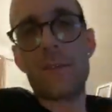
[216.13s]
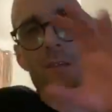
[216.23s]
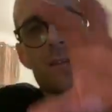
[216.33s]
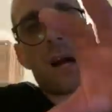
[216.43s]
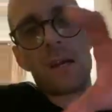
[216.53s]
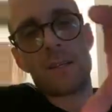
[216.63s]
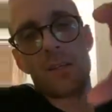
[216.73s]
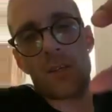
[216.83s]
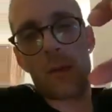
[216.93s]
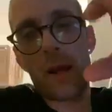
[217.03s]
the star
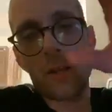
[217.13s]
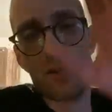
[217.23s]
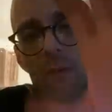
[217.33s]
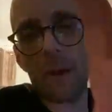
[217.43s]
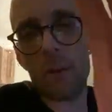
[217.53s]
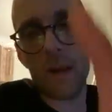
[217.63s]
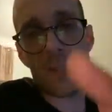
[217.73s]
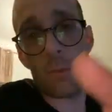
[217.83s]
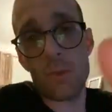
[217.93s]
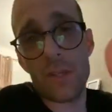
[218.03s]
situation. If anyone
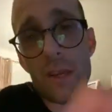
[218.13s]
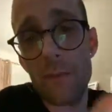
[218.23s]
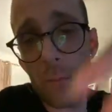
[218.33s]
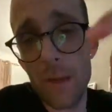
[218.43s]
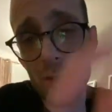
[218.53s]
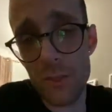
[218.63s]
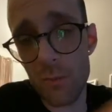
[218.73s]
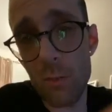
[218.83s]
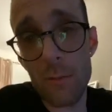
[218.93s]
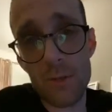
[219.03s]
actually wants any
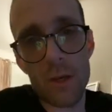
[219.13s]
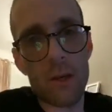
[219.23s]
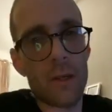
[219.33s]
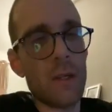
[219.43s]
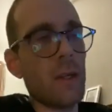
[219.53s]
information, website.